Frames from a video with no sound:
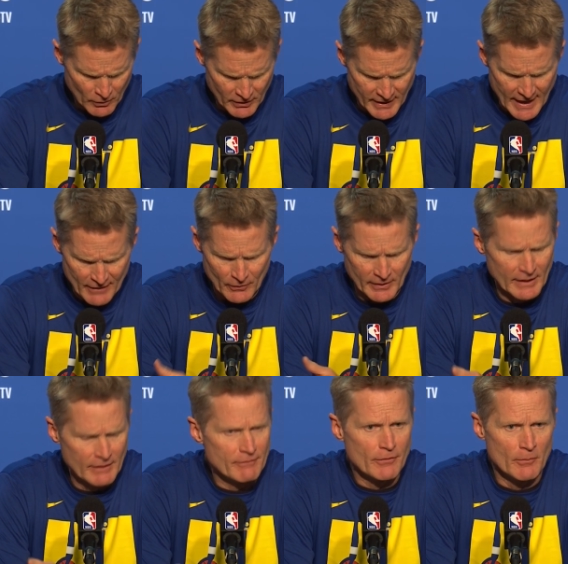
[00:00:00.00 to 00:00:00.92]
we're
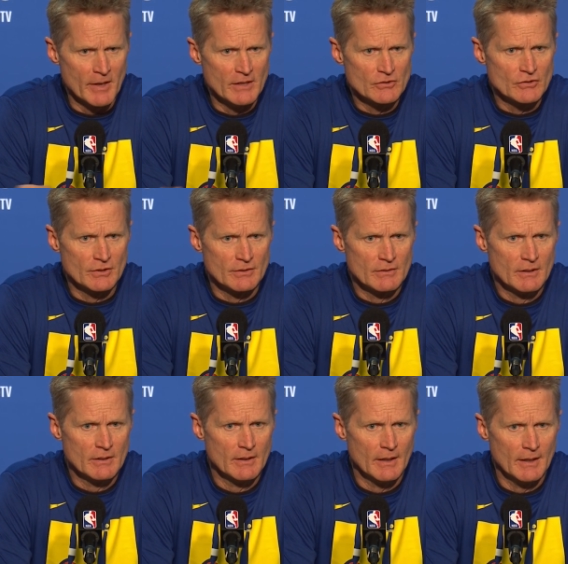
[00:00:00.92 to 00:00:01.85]
gathering information,
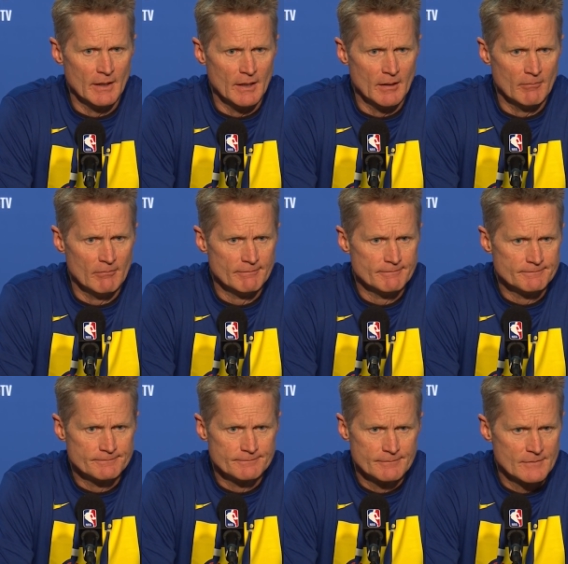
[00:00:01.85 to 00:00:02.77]
um,
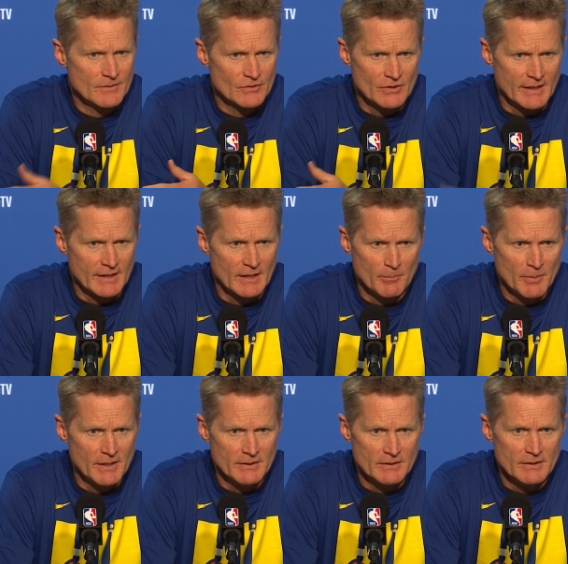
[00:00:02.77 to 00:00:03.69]
second
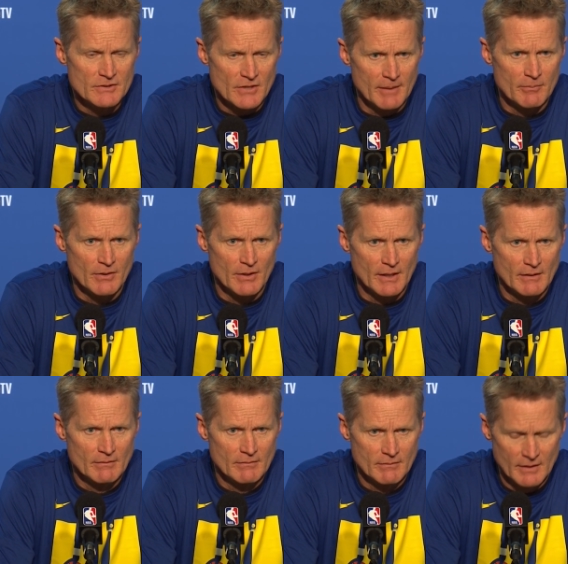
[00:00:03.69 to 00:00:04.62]
opinion type thing.